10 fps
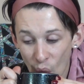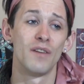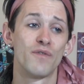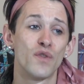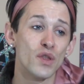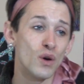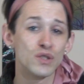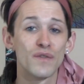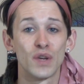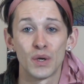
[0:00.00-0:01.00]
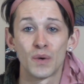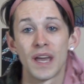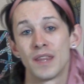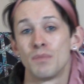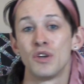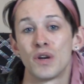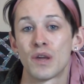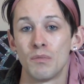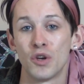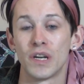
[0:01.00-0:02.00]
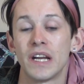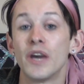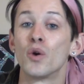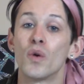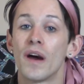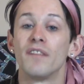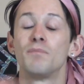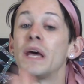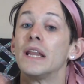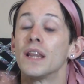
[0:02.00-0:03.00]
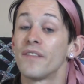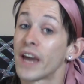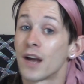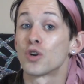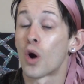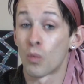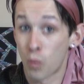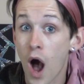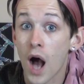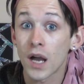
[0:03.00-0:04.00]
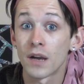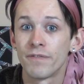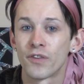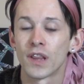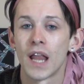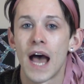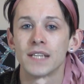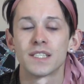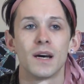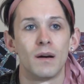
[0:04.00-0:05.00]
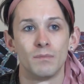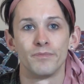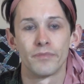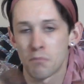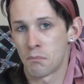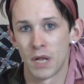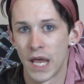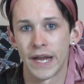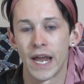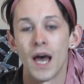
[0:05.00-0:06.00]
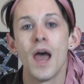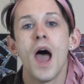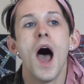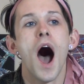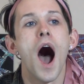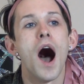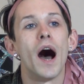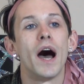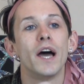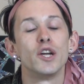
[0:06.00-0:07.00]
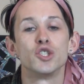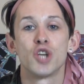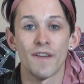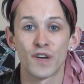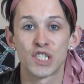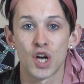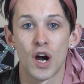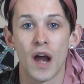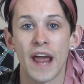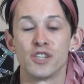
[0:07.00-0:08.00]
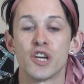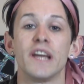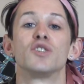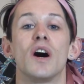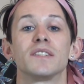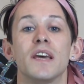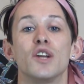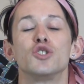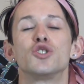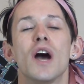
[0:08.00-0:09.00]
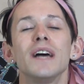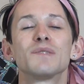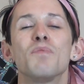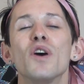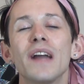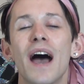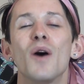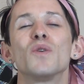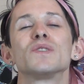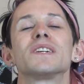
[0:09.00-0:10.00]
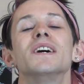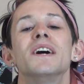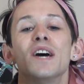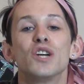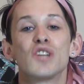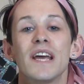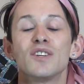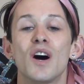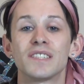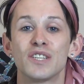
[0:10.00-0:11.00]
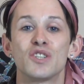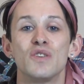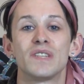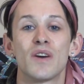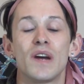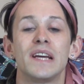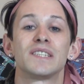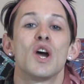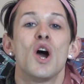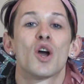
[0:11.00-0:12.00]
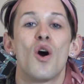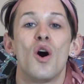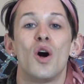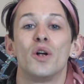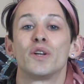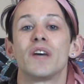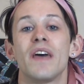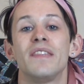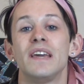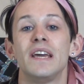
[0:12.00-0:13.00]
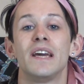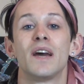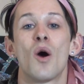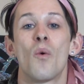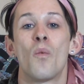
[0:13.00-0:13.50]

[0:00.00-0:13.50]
For those of you in the beauty community who have been living under a rock for the last um, millennia, uh, Jeffree Star and Shane Dawson just put out Shane Dawson's new series called The,